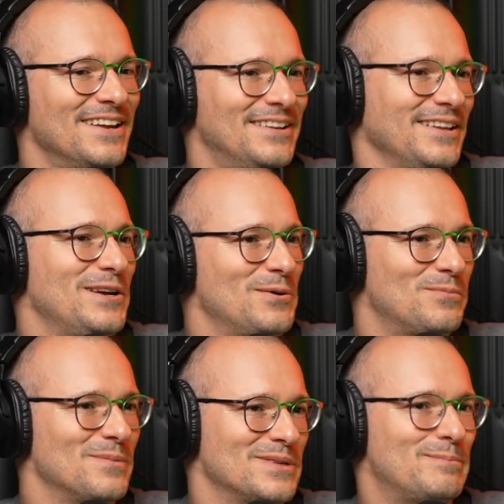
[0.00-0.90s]
DALL-E
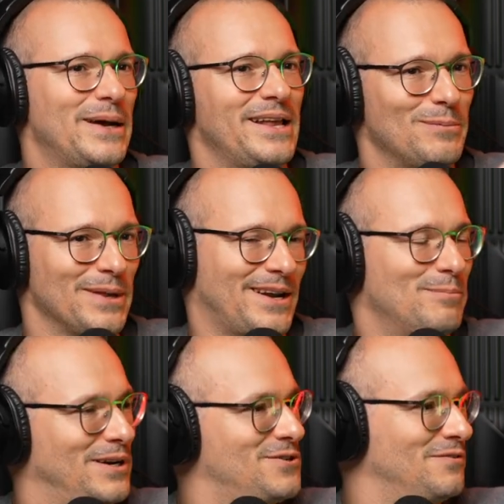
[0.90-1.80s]
sped up like a
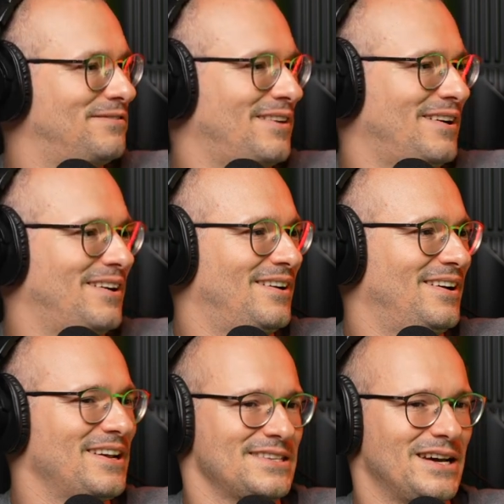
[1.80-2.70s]
bunch of uh, uh
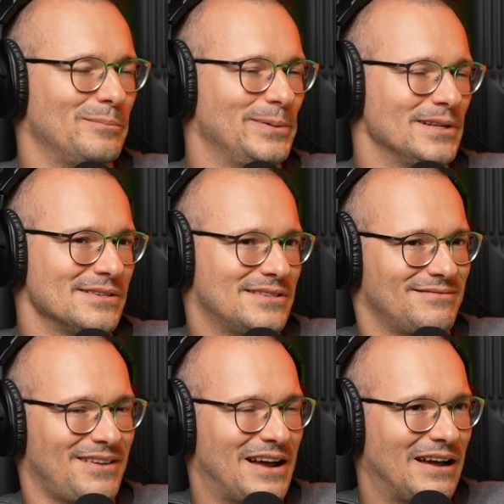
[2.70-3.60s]
examples.
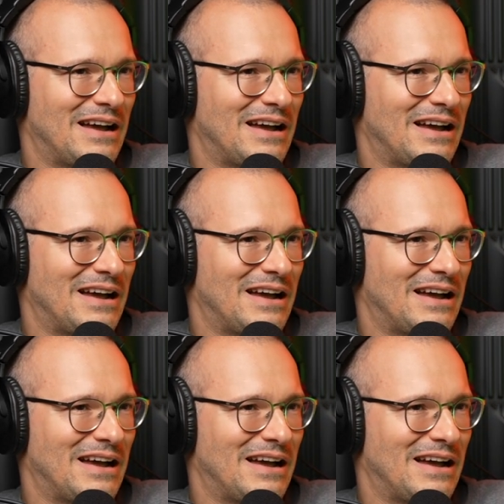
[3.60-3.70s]
Yeah.